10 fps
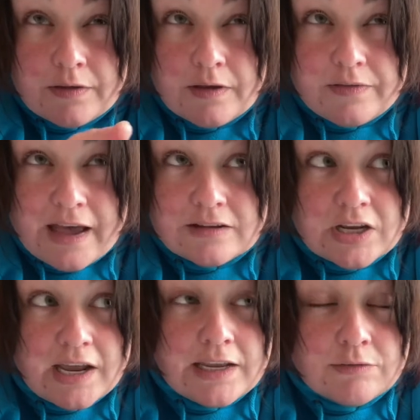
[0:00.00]
That
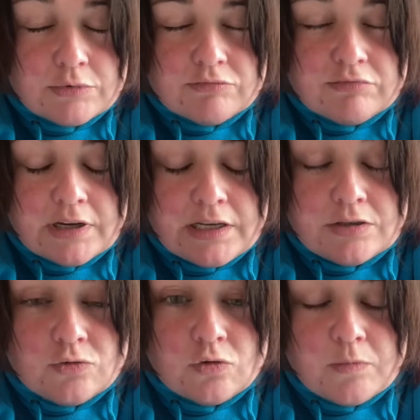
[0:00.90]
day was really
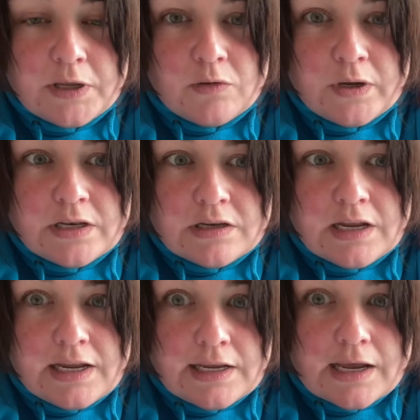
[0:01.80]
stormy and
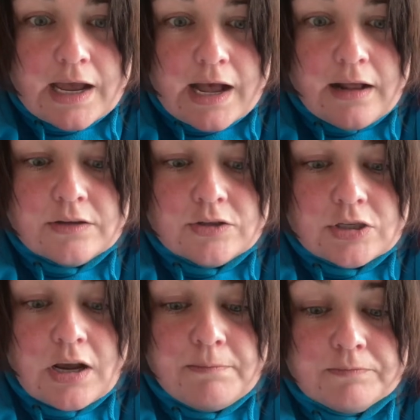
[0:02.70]
windy, and
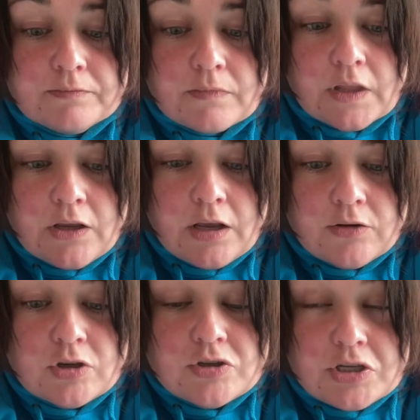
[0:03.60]
you know,
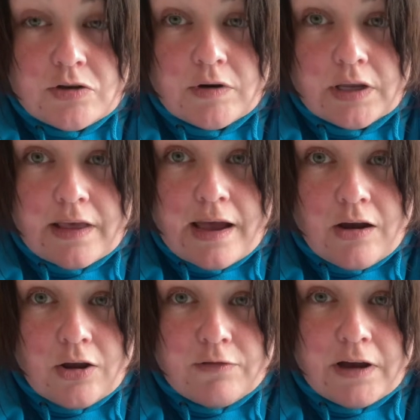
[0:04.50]
considering that,
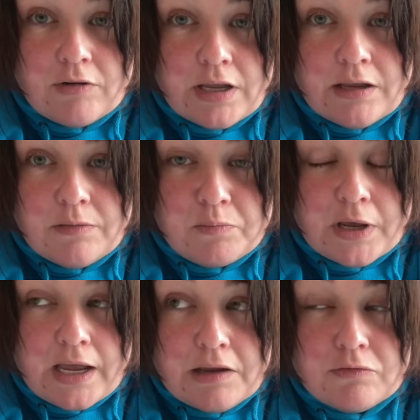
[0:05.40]
I felt he
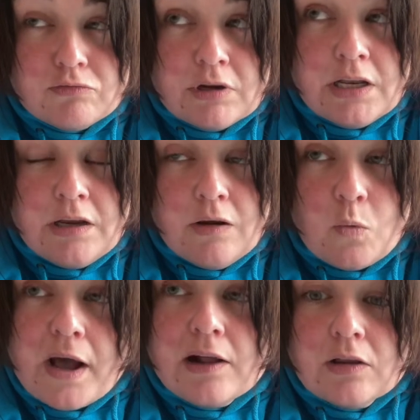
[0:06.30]
behaved really
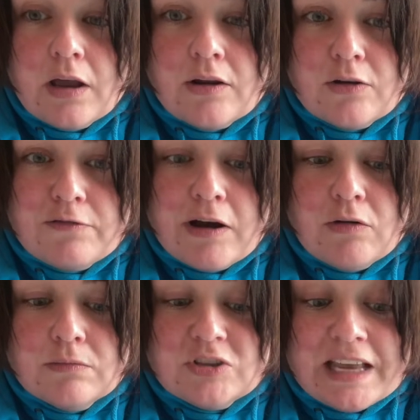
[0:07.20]
well and I
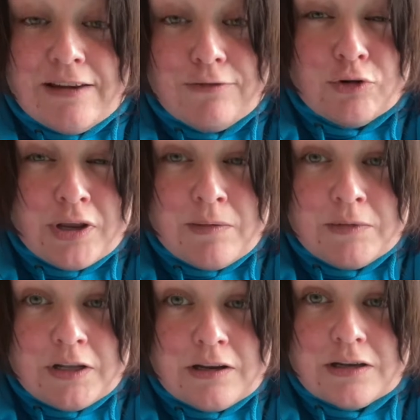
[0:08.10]
felt safe on him.
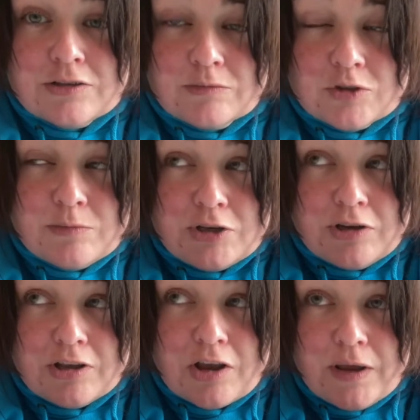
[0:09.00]
You know, like sometimes you
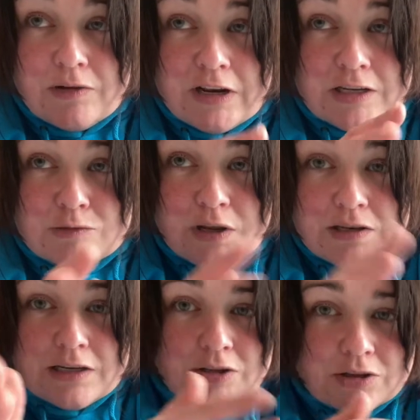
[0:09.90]
can go in when it's
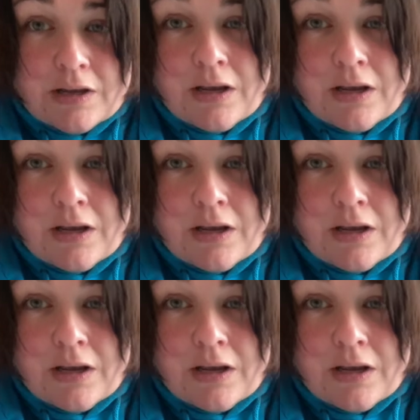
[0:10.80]
windy and